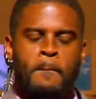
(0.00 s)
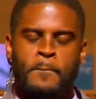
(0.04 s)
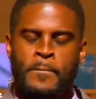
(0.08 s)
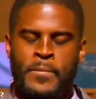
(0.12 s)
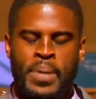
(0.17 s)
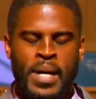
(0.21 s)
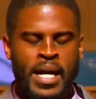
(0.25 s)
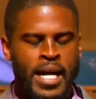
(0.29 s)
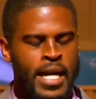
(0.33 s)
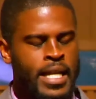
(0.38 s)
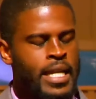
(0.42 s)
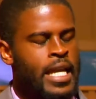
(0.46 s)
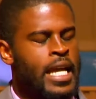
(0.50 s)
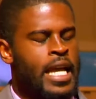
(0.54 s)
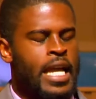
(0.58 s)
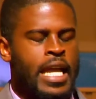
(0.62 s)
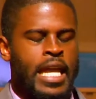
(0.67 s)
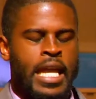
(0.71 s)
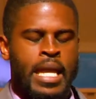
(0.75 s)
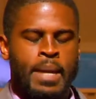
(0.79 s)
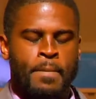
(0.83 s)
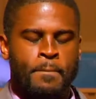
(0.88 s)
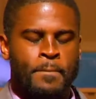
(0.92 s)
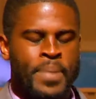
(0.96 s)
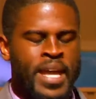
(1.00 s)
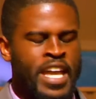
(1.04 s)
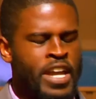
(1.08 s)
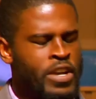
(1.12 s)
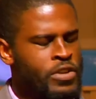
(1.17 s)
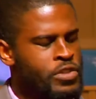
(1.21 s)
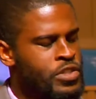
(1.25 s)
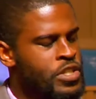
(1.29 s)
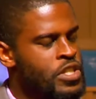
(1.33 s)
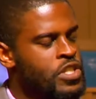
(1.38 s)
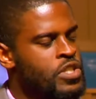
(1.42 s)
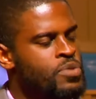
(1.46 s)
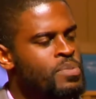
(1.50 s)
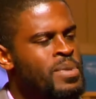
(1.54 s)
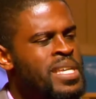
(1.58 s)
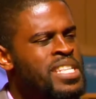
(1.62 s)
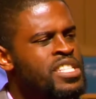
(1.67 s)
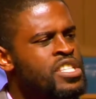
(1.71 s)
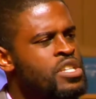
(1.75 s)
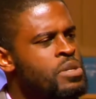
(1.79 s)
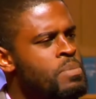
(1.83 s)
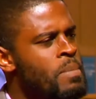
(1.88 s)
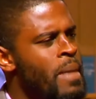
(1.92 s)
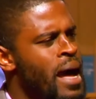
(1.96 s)
But it pierces me
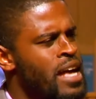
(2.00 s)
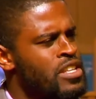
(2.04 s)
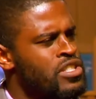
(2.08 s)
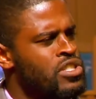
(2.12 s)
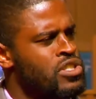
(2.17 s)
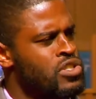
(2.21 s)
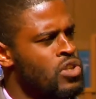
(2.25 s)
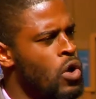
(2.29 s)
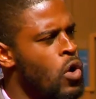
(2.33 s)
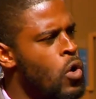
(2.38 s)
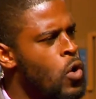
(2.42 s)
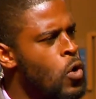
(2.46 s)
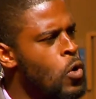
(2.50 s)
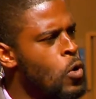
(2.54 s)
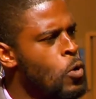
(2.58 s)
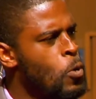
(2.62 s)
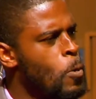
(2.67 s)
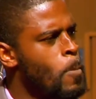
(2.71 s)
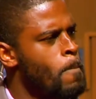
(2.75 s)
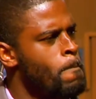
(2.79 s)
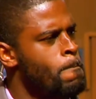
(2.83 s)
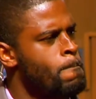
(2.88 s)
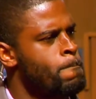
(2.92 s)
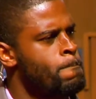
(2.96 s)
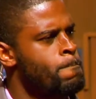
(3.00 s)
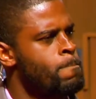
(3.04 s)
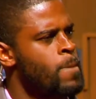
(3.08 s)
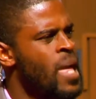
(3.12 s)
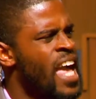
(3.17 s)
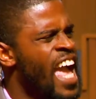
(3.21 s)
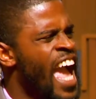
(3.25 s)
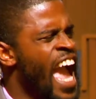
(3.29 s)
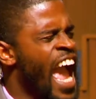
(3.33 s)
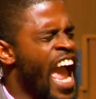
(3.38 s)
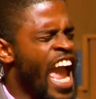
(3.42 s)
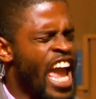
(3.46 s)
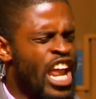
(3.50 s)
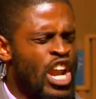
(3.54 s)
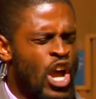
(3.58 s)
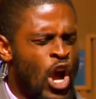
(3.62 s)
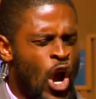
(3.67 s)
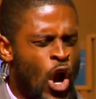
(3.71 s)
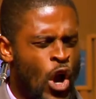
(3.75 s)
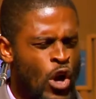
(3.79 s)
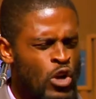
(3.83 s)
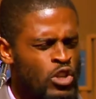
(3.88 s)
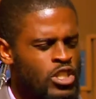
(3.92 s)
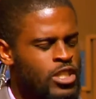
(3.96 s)
to my soul. It
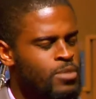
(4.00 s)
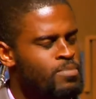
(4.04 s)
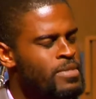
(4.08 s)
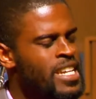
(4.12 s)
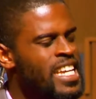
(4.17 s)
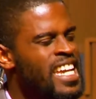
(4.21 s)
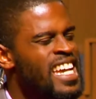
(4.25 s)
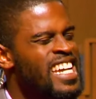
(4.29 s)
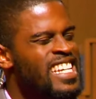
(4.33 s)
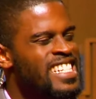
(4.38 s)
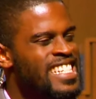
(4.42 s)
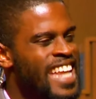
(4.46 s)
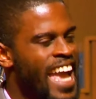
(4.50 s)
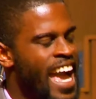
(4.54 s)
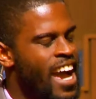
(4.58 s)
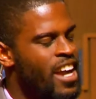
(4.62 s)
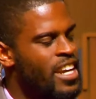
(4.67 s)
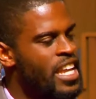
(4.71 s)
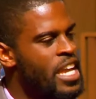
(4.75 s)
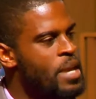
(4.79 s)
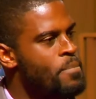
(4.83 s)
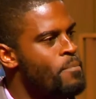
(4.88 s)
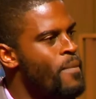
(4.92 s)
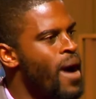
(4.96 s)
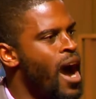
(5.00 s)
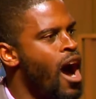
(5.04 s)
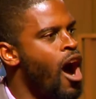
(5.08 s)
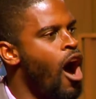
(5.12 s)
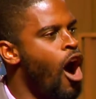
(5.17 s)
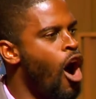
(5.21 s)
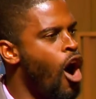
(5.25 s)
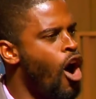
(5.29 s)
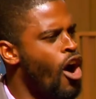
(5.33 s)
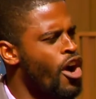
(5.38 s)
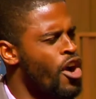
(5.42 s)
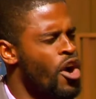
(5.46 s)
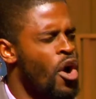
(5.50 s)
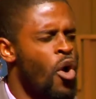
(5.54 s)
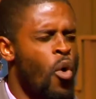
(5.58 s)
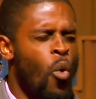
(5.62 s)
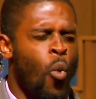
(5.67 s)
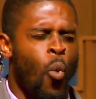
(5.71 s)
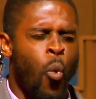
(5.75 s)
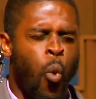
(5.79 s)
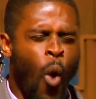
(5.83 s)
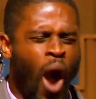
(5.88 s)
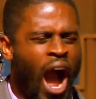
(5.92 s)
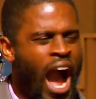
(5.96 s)
hurts me down in my heart.
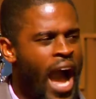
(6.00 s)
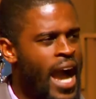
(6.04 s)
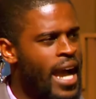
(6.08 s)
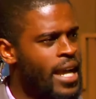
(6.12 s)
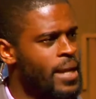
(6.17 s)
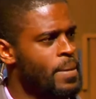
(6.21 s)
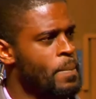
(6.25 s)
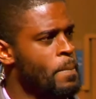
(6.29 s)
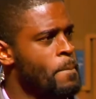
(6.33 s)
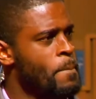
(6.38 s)
Why?